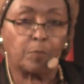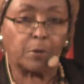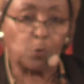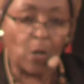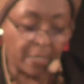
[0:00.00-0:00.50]

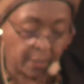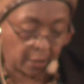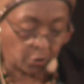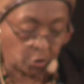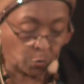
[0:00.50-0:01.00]
But when
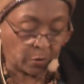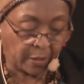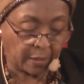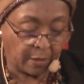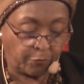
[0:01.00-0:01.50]
their
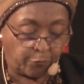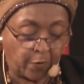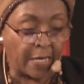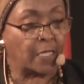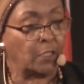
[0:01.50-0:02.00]
union
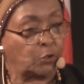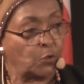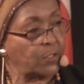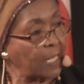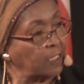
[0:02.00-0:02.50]
failed
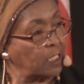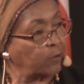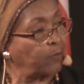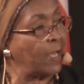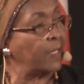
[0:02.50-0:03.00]
to
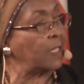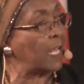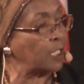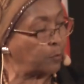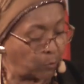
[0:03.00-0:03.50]
satisfy the
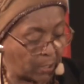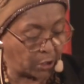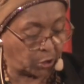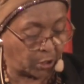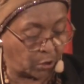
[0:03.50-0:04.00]

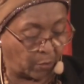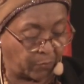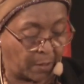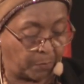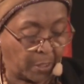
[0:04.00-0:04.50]
aspirations
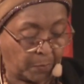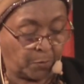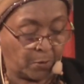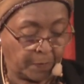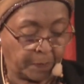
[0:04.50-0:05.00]
of their
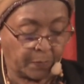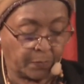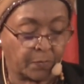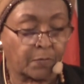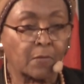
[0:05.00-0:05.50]
people,
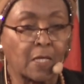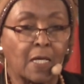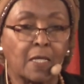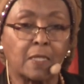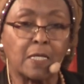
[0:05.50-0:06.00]

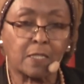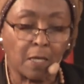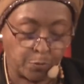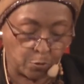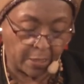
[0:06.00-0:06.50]
they
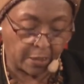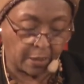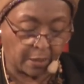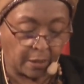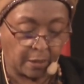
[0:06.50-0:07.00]

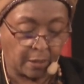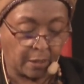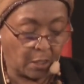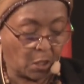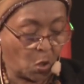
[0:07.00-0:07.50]
separated
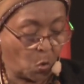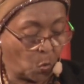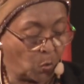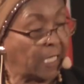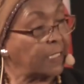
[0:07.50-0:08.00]

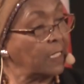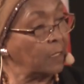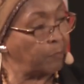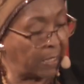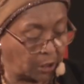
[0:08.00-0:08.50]
without
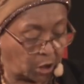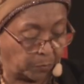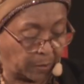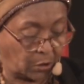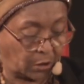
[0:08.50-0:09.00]
any
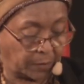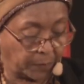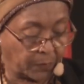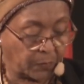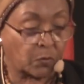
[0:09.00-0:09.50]
punishment
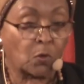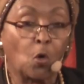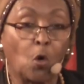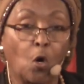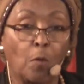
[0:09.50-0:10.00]

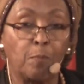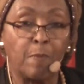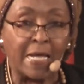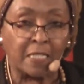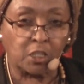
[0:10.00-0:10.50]
or
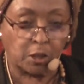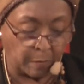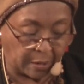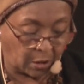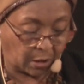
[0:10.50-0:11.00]

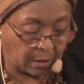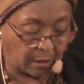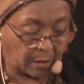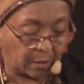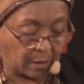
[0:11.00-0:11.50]
banishment
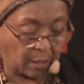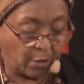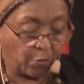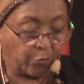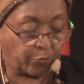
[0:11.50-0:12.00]

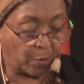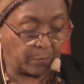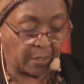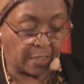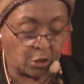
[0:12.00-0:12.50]

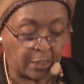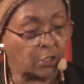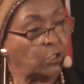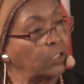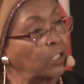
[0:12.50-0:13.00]
from the
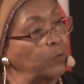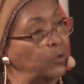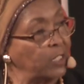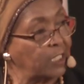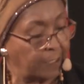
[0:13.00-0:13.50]
international
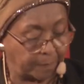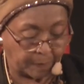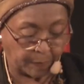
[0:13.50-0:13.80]
community.